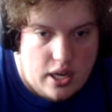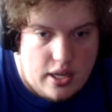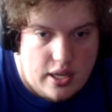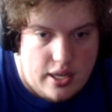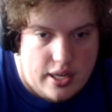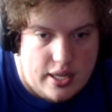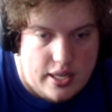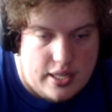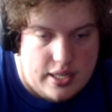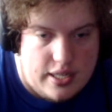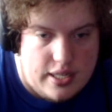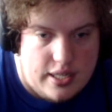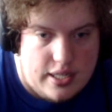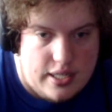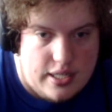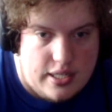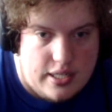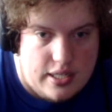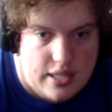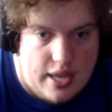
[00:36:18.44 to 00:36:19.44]
It
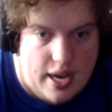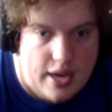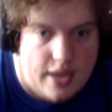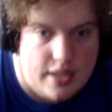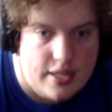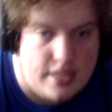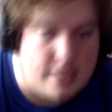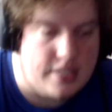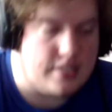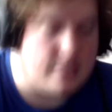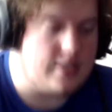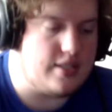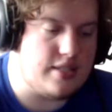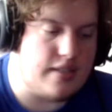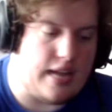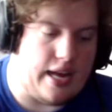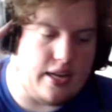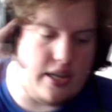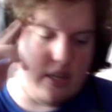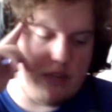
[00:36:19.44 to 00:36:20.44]
is, yeah, it's the
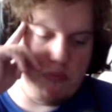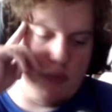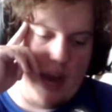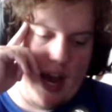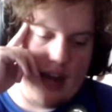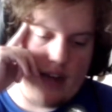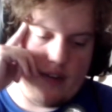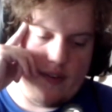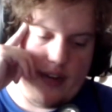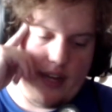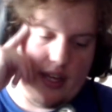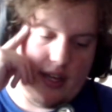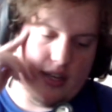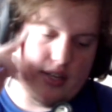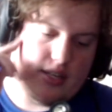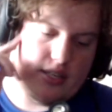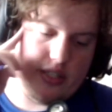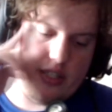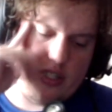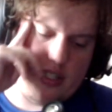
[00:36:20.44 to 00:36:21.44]
standard battery.
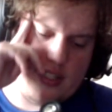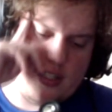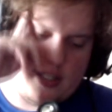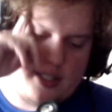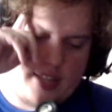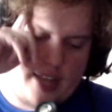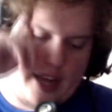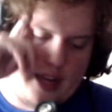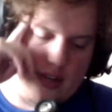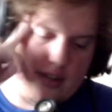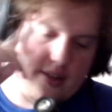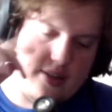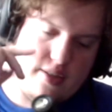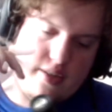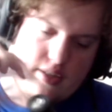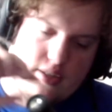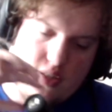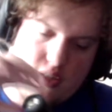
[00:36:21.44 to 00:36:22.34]
It's just the standard.